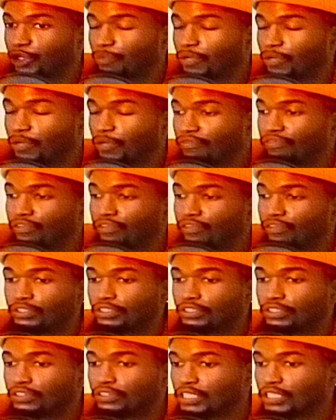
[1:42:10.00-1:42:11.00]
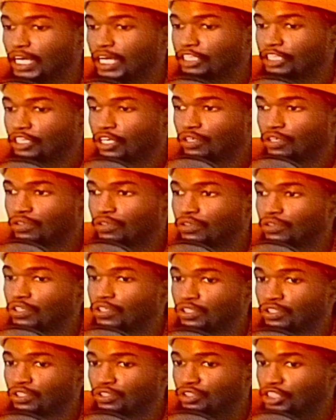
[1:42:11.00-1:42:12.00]
influencers like, yo,
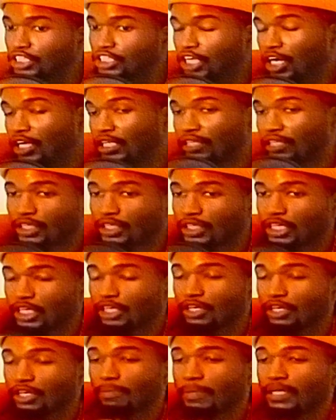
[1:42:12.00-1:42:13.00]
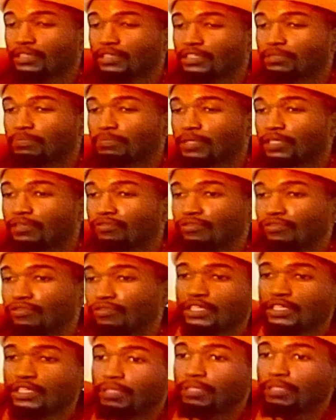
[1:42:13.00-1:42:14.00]
do y'all even care about this
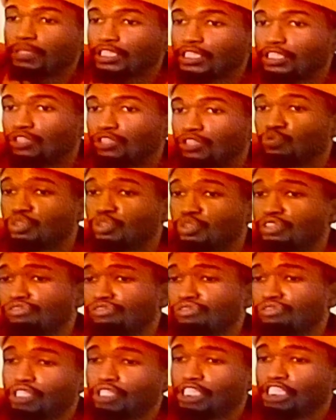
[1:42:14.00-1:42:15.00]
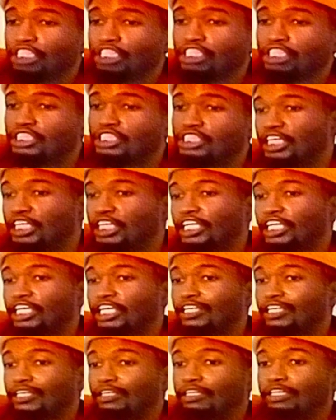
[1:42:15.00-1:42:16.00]
motherfucker? Because he's dead.
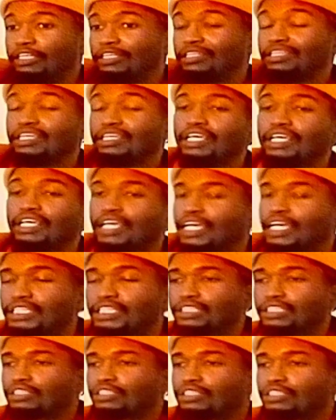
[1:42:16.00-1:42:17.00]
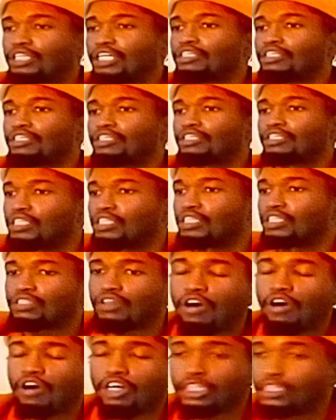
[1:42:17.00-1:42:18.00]
And it's
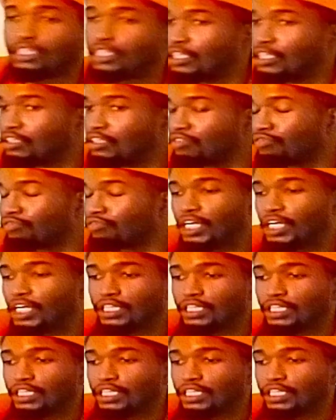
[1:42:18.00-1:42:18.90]
disheartening as fuck.